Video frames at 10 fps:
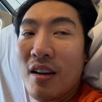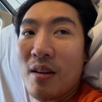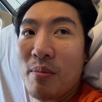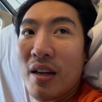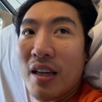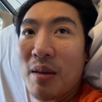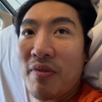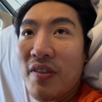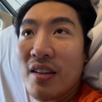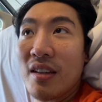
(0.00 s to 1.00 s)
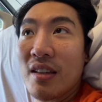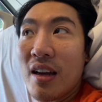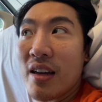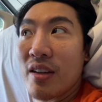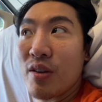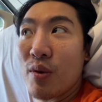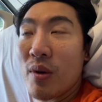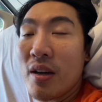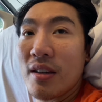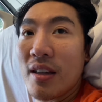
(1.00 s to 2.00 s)
but I keep feeling like, you know
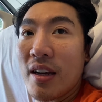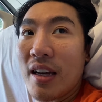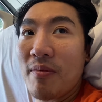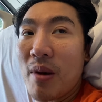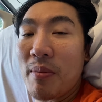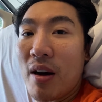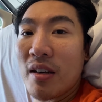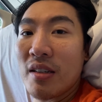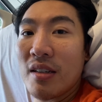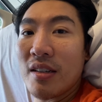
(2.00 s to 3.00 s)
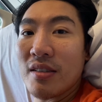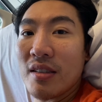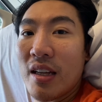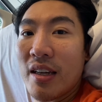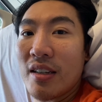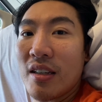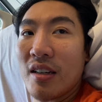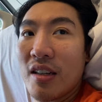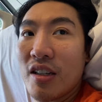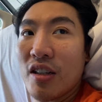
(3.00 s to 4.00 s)
what, like if my body is like in
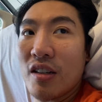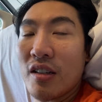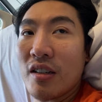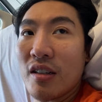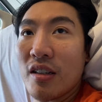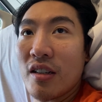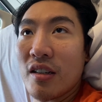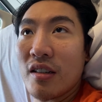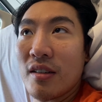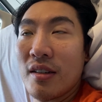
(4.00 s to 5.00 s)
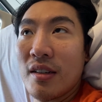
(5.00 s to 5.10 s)
a